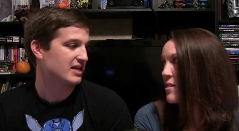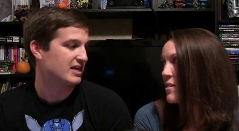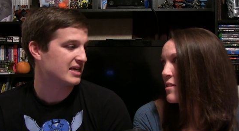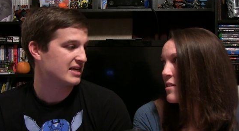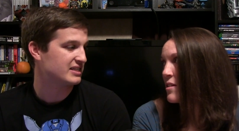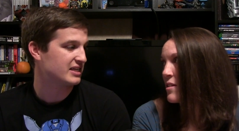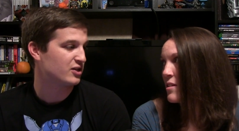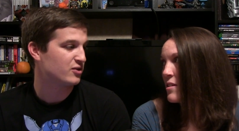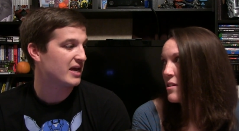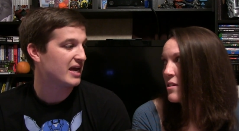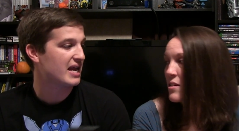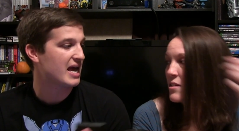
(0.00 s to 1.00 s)
Speaker 1: I could kiss. And you
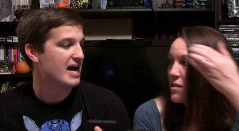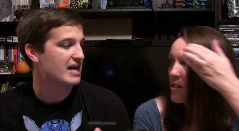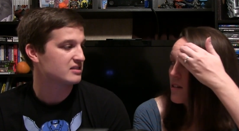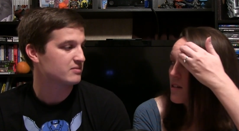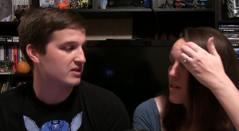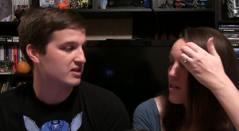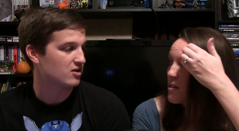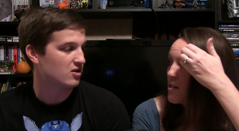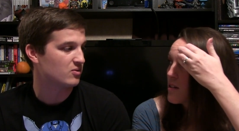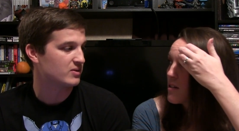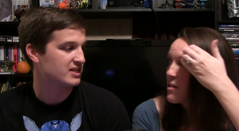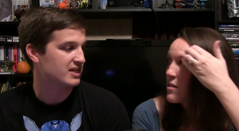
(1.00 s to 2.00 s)
can't ask me to
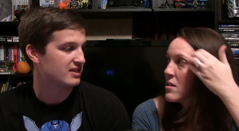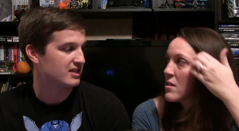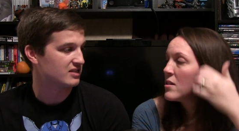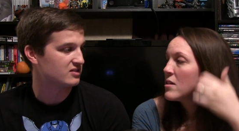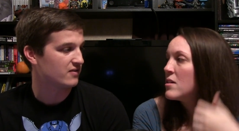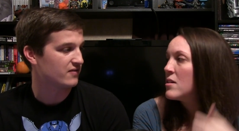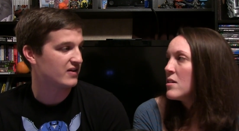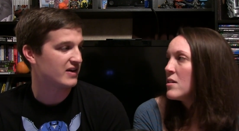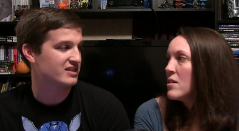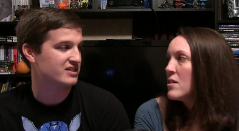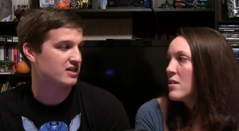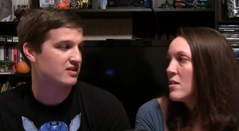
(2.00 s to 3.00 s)
always get things off the
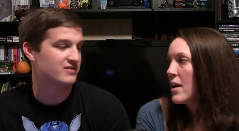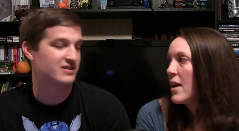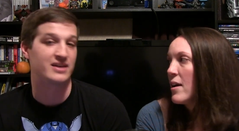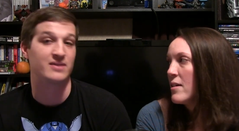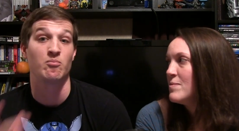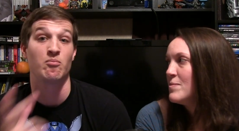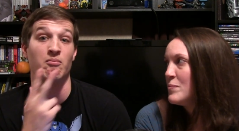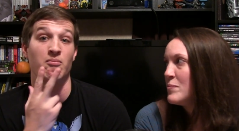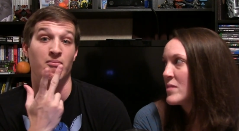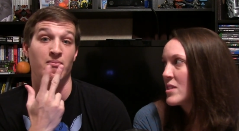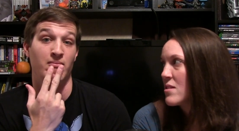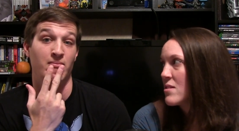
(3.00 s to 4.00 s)
high shelves. Yeah. Then.
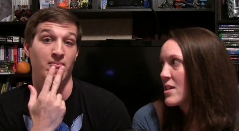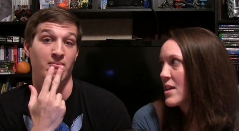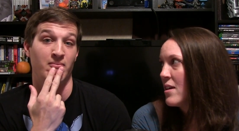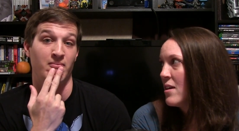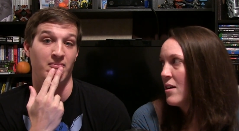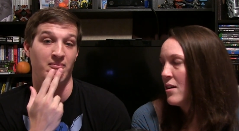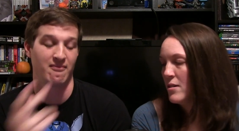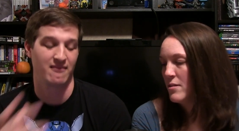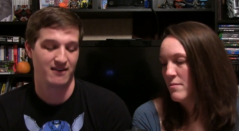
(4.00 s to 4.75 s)
So mm. see, hmm.